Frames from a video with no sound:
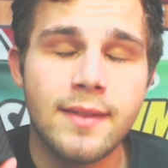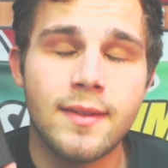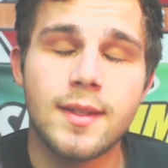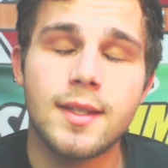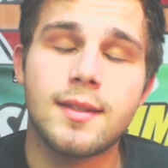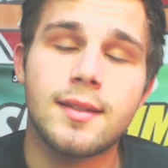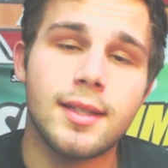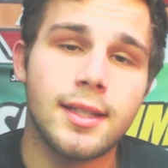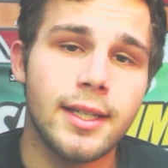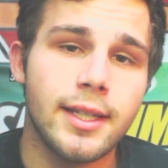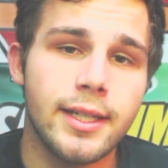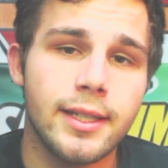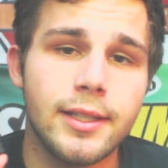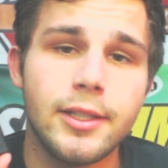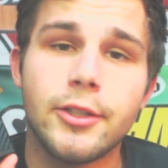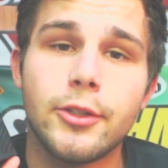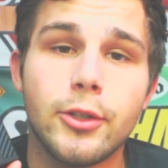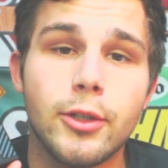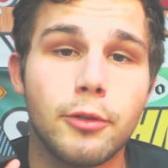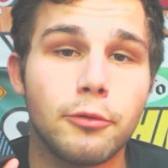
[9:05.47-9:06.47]
This thing,
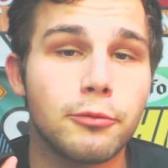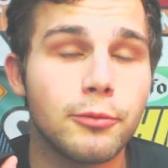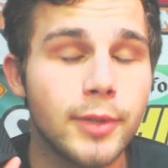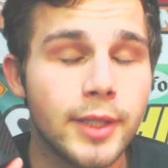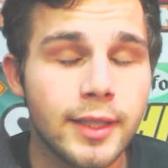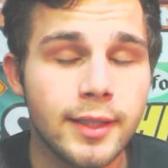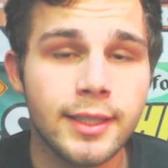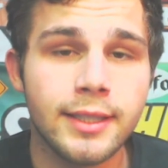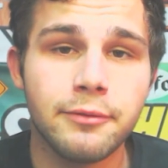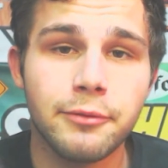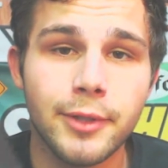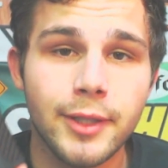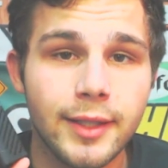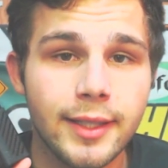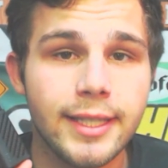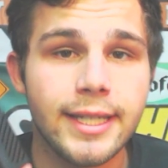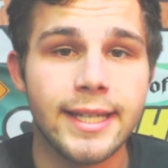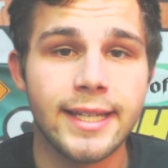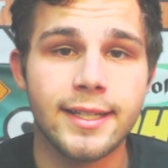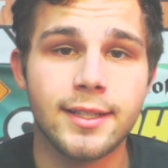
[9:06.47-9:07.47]
you know, it really,
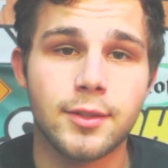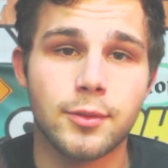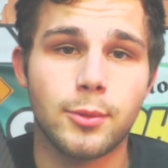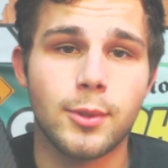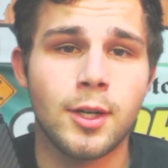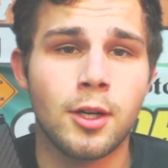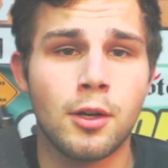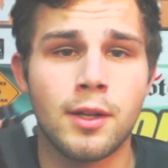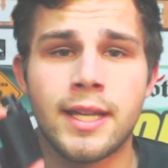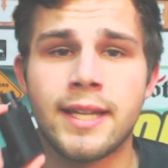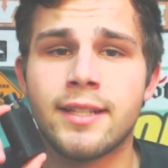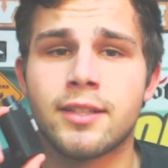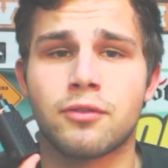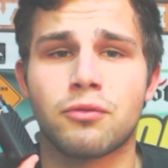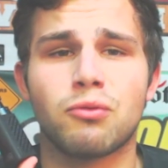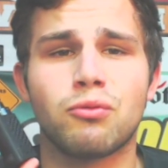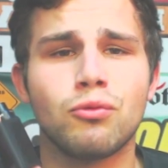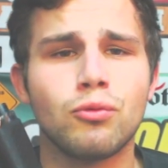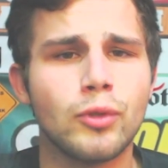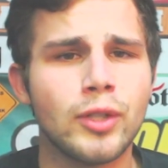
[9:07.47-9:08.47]
really hits well. It
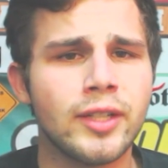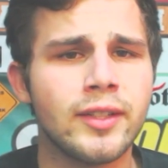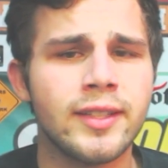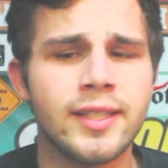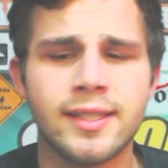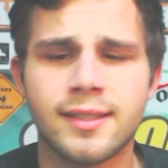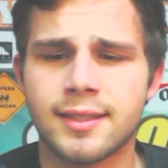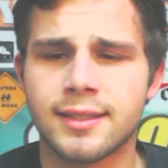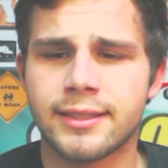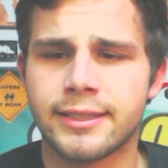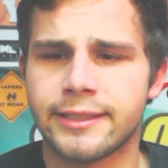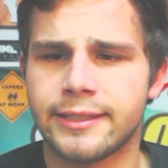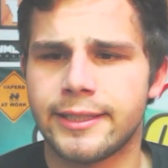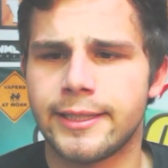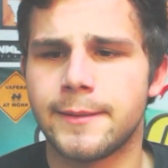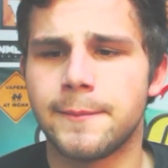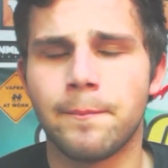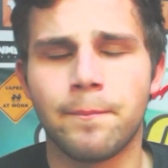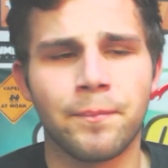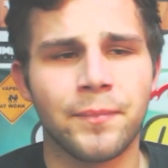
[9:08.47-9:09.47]
hits really
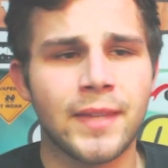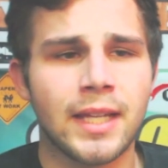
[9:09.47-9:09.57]
solid.